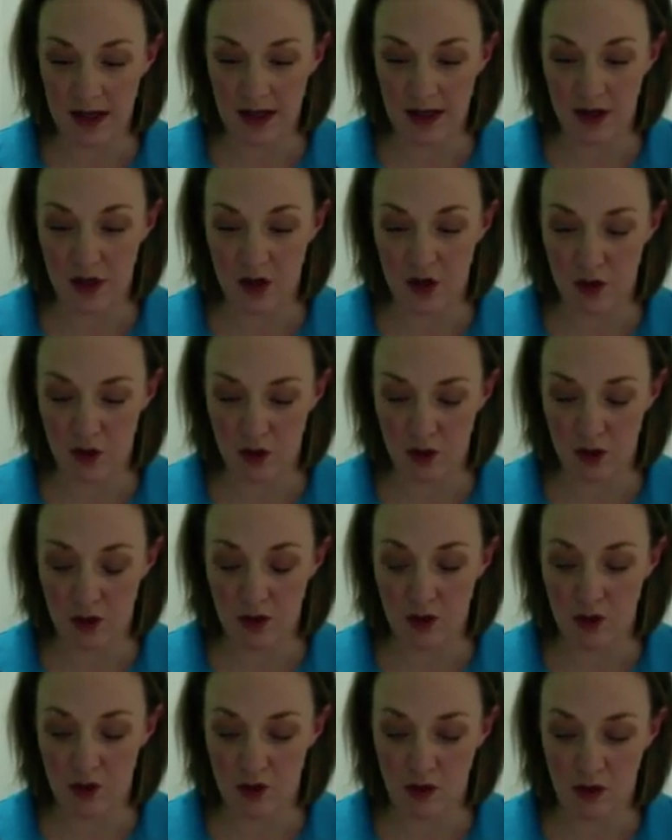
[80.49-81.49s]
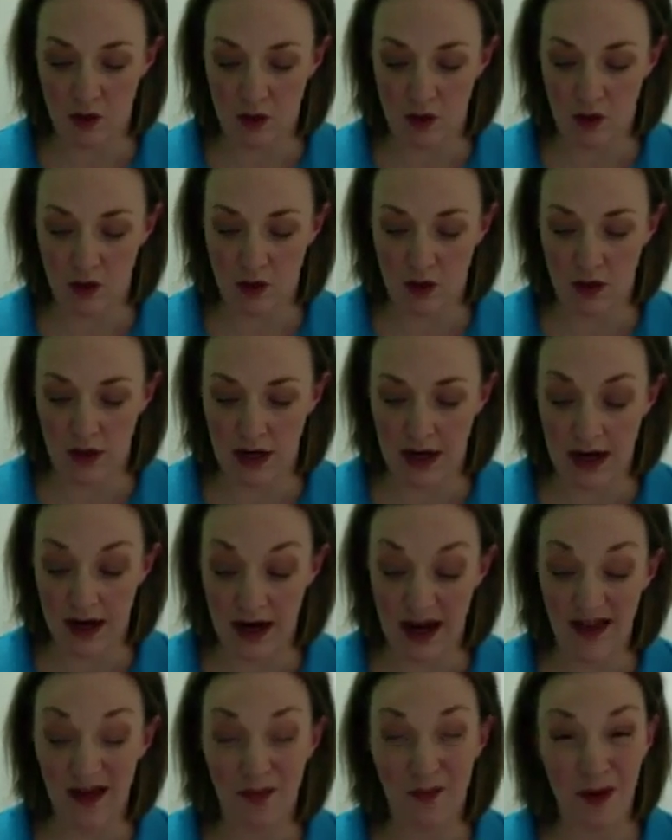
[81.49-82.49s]
store, or
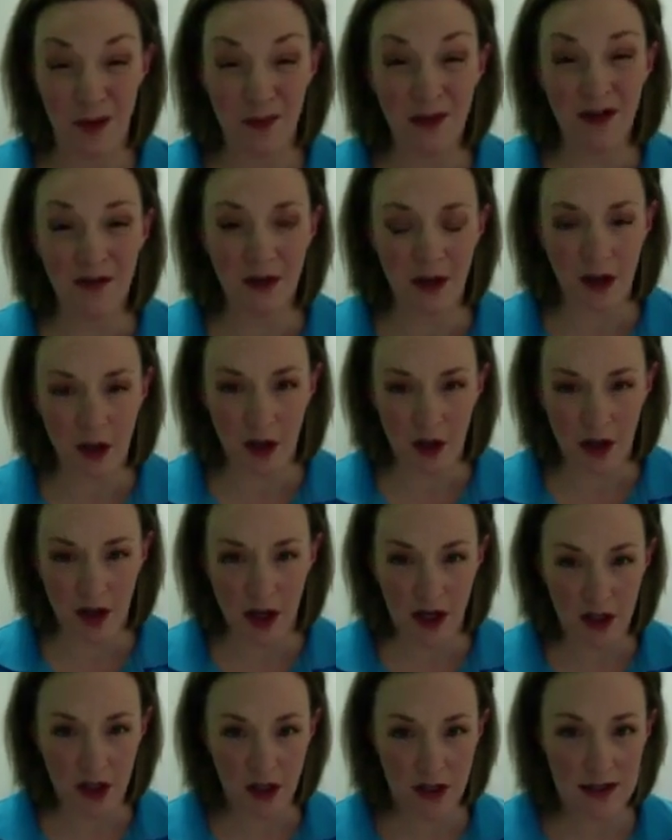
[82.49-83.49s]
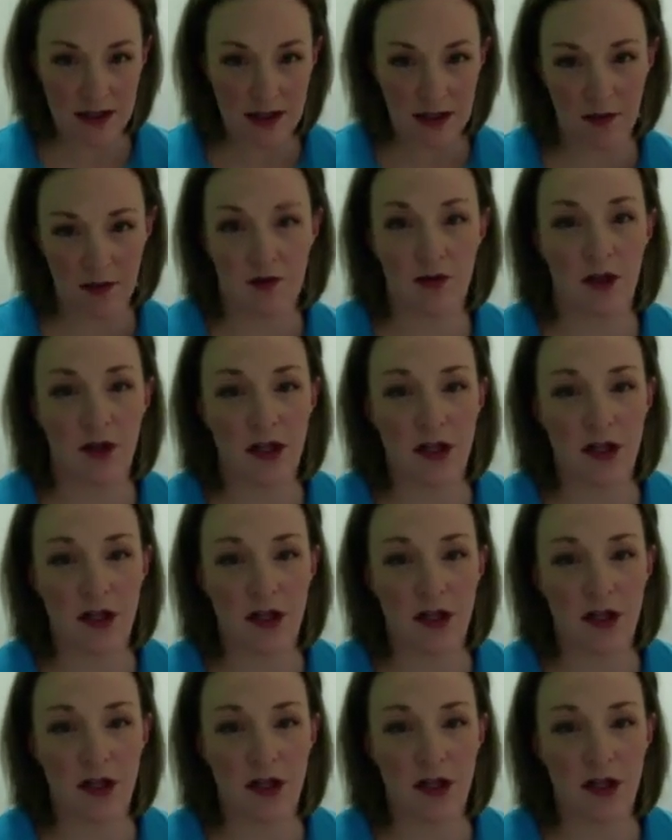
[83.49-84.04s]
at the moment I've only got an iTunes link for it.